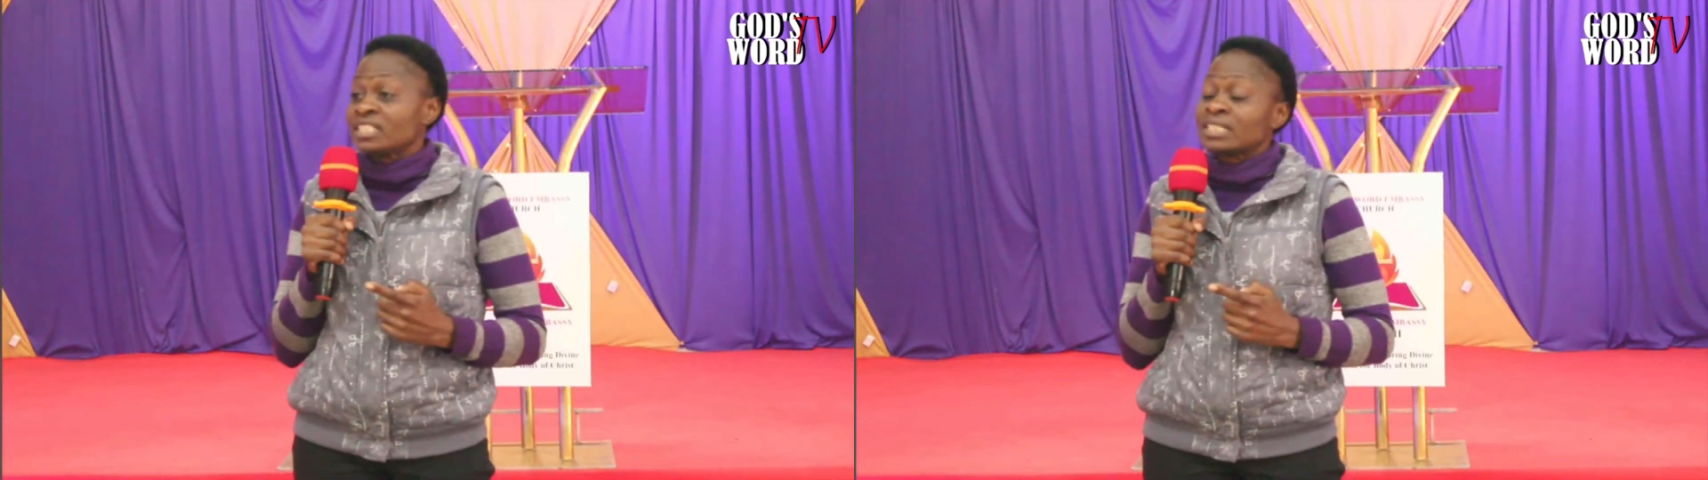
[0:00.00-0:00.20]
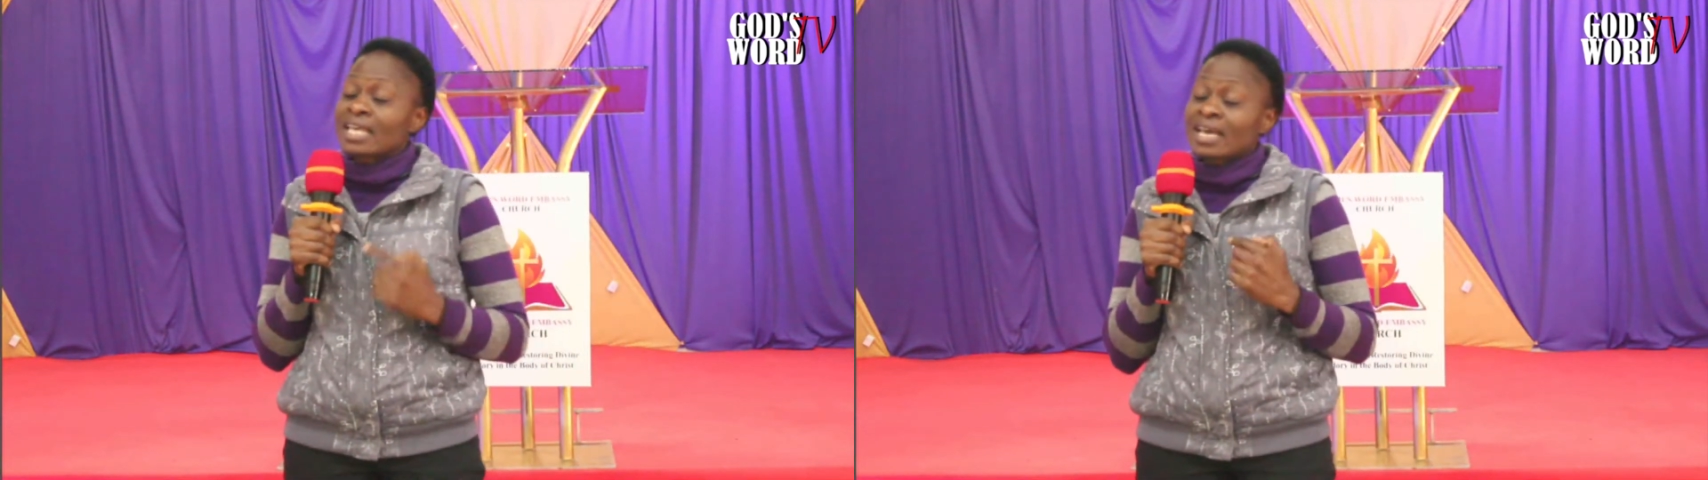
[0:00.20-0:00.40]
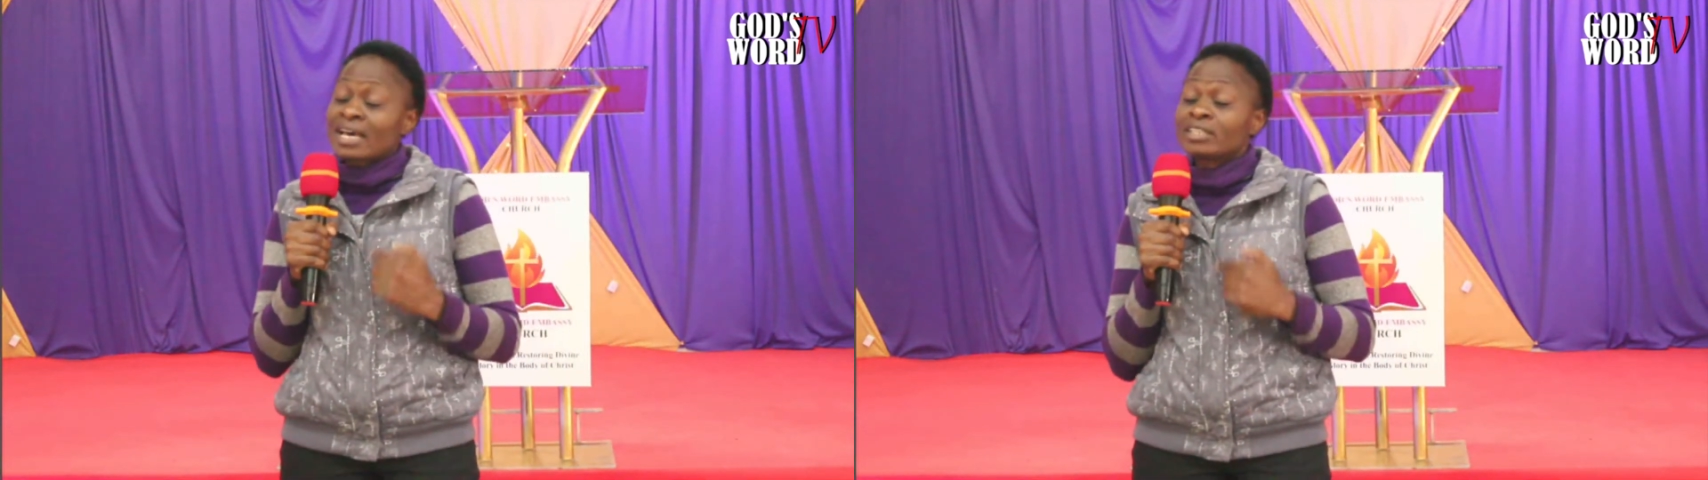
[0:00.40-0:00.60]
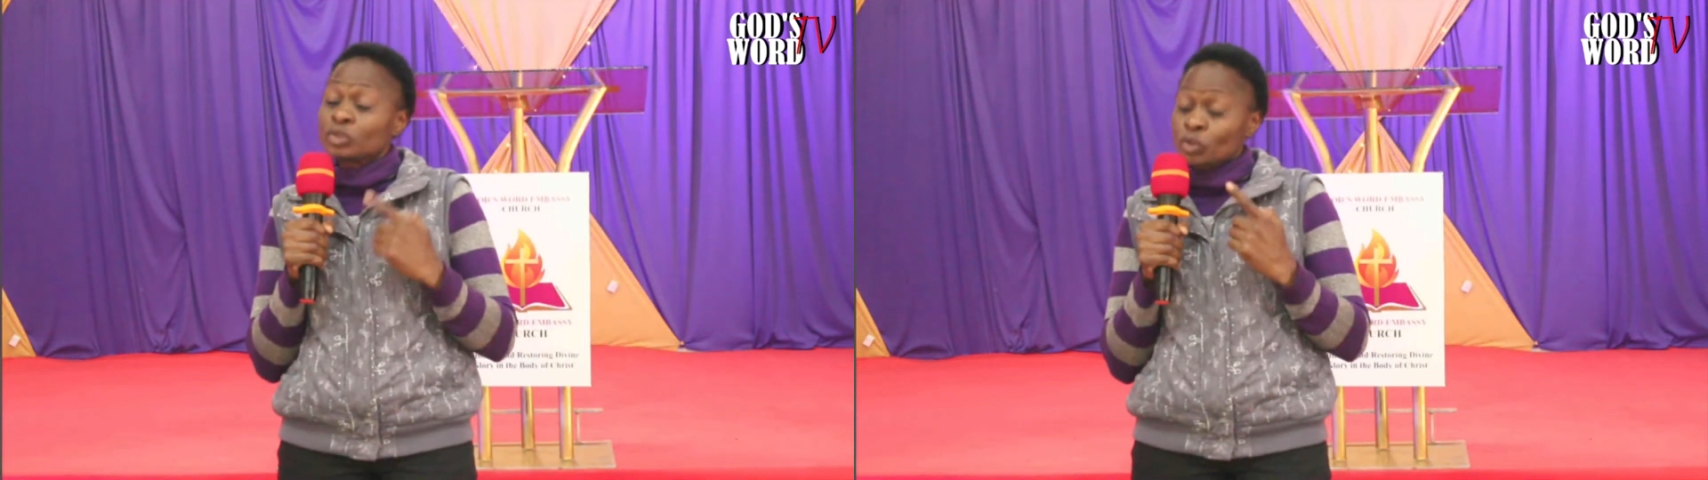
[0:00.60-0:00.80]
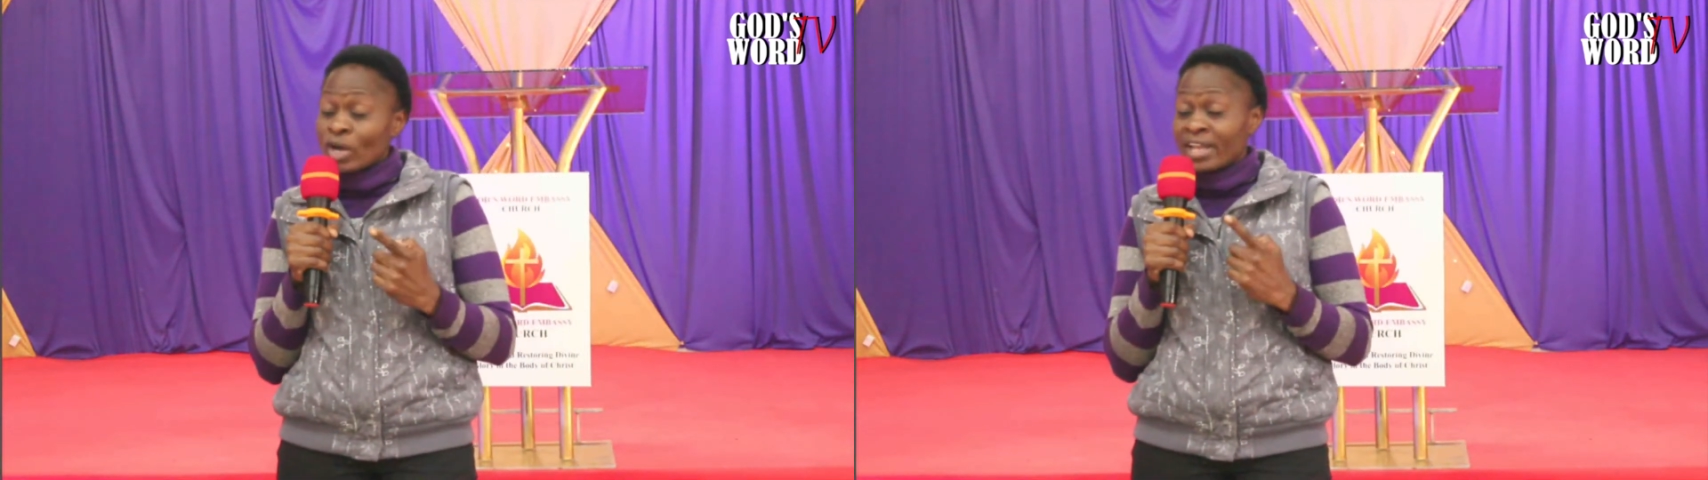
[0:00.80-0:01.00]
I had
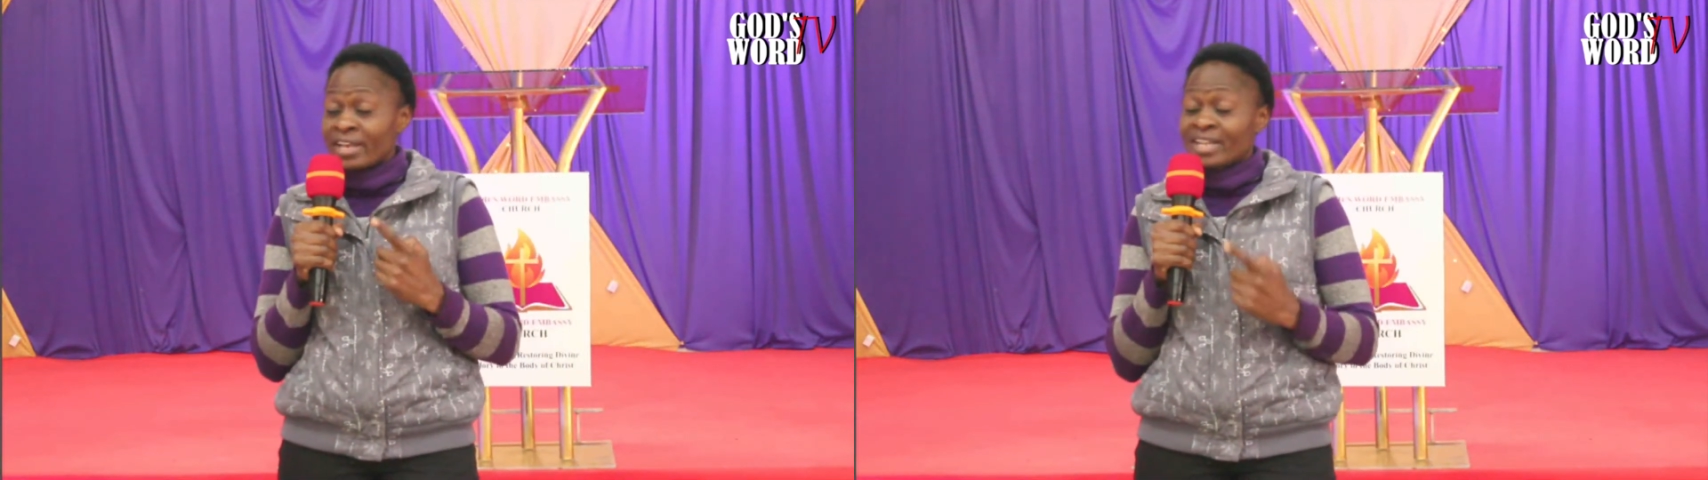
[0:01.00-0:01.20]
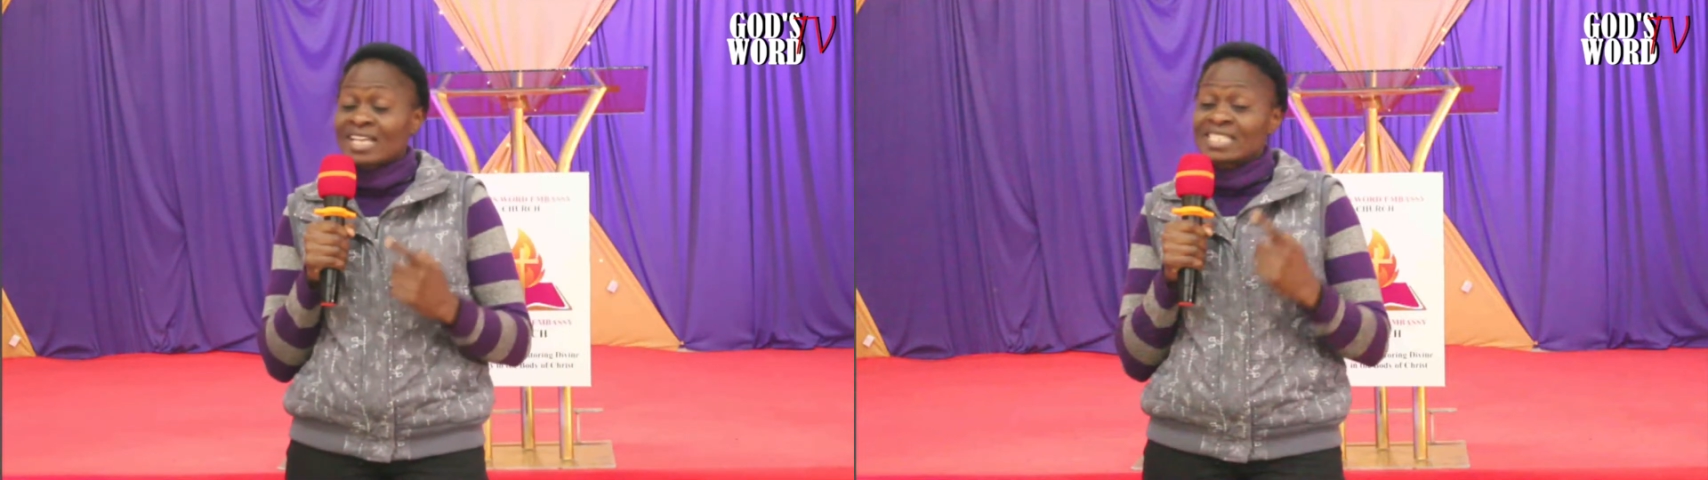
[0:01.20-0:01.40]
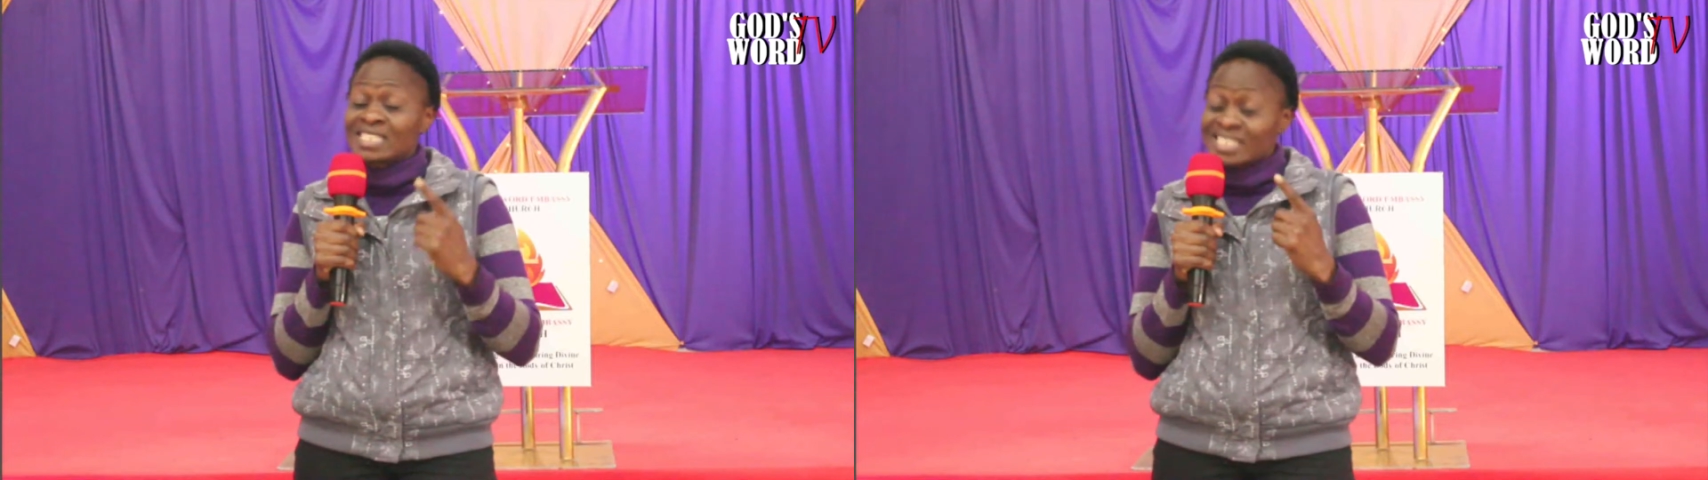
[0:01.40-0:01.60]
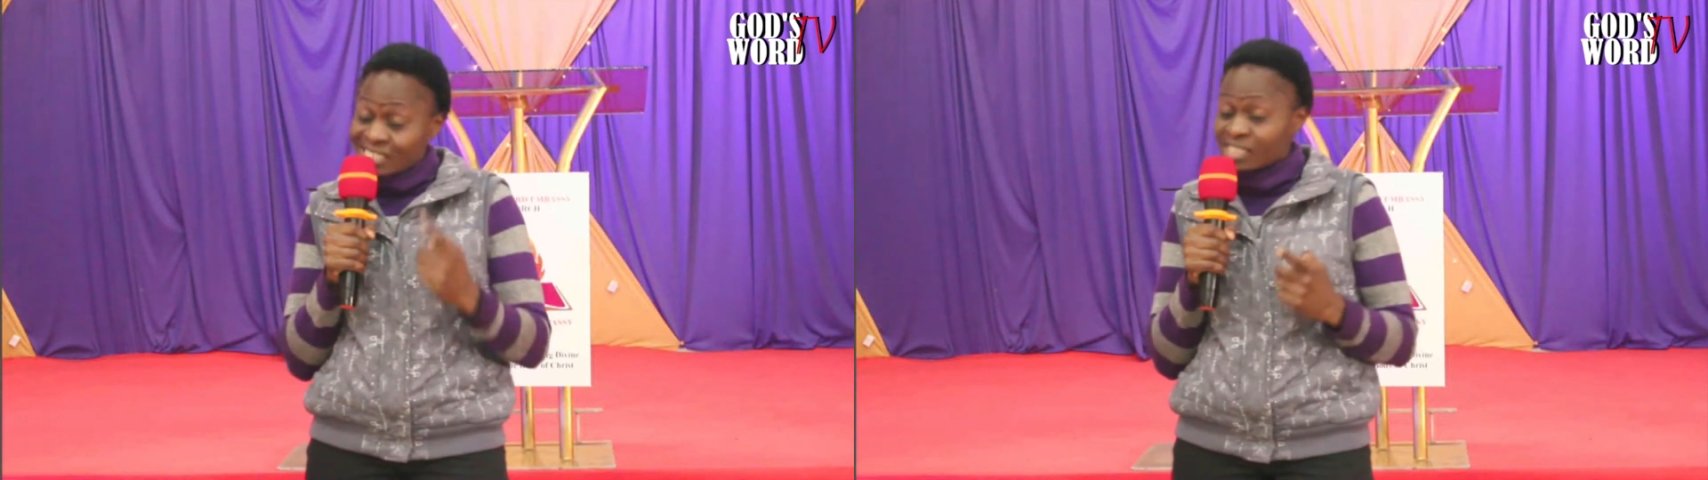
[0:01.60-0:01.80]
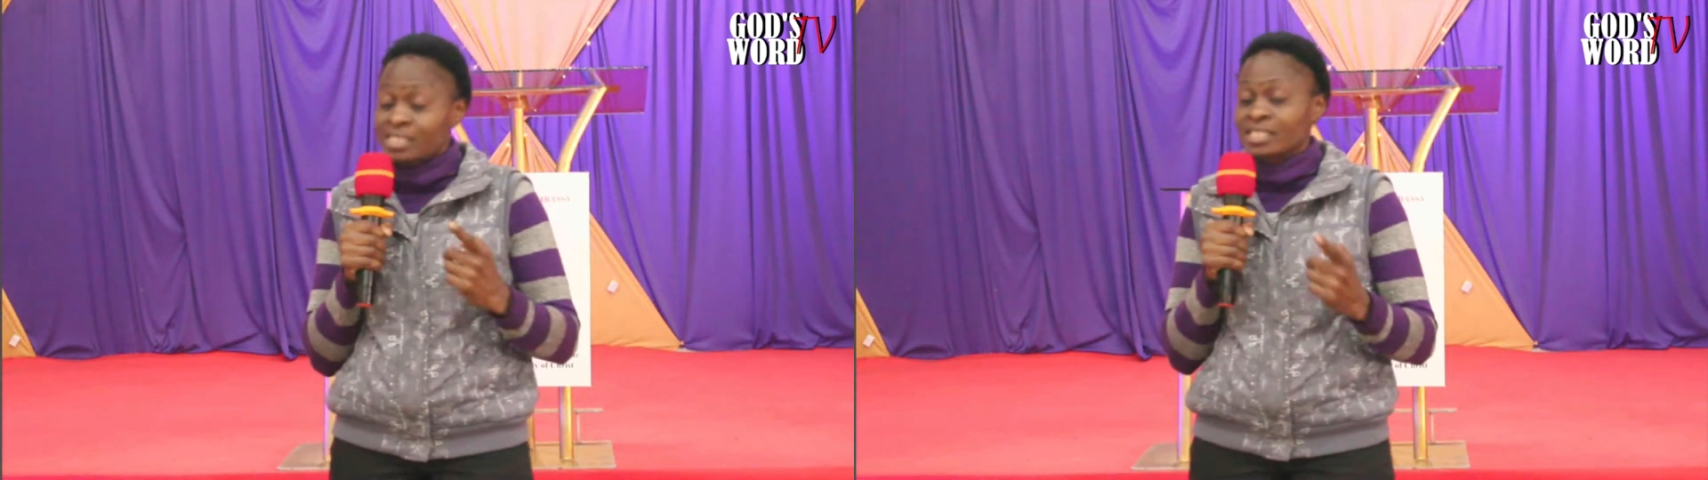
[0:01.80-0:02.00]
260